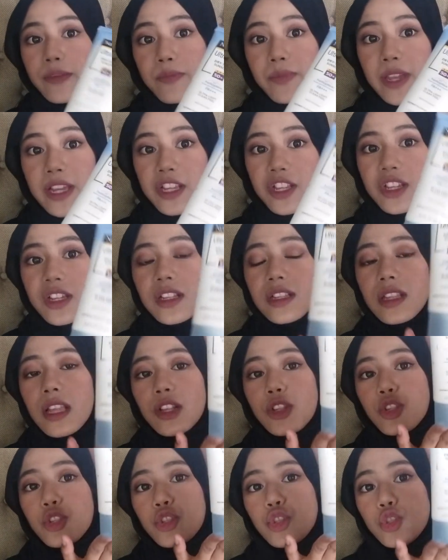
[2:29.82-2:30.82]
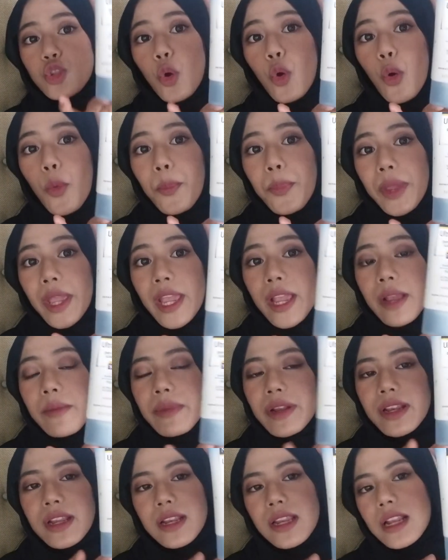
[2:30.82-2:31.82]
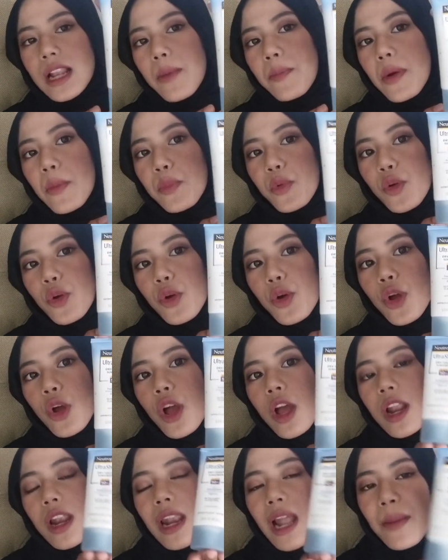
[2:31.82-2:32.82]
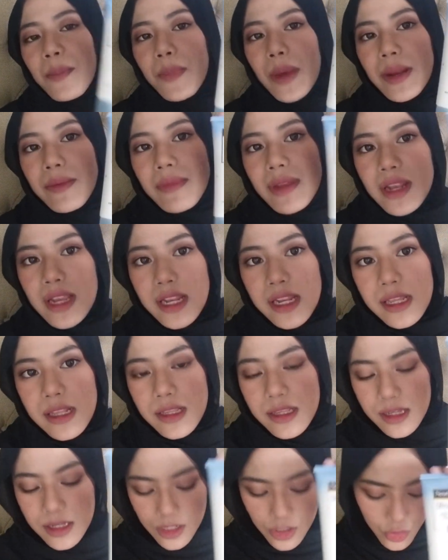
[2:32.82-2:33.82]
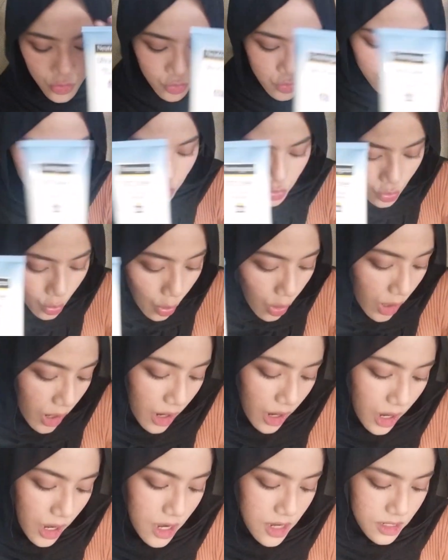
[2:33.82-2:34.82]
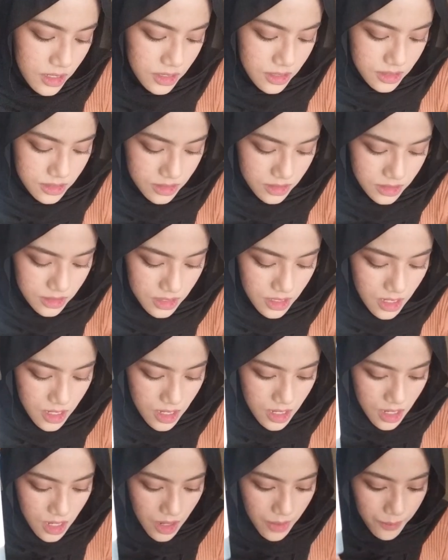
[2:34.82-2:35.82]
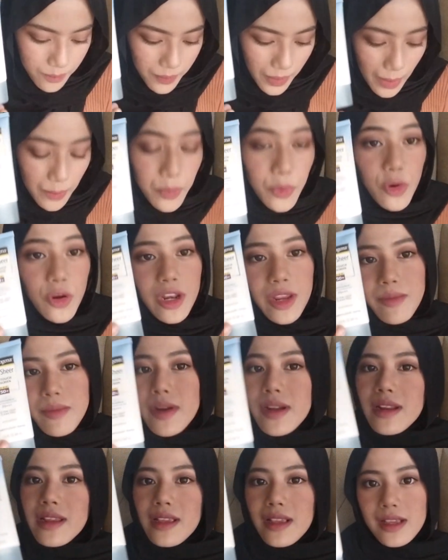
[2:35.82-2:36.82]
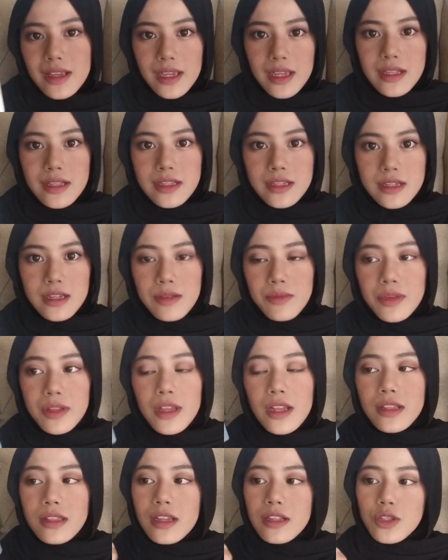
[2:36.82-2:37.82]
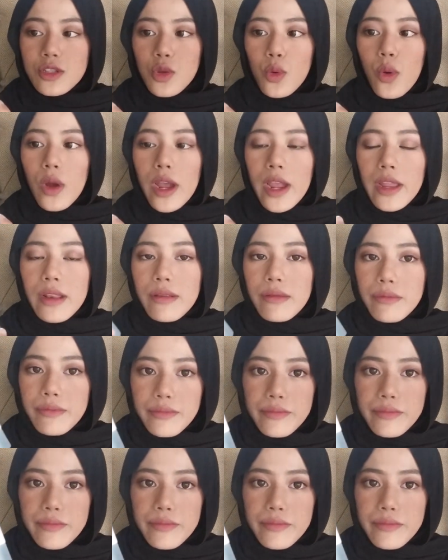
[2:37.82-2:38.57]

the packaging, it's like so big. Benda ni 88ml untuk harga RM45 je. I mean like that's quite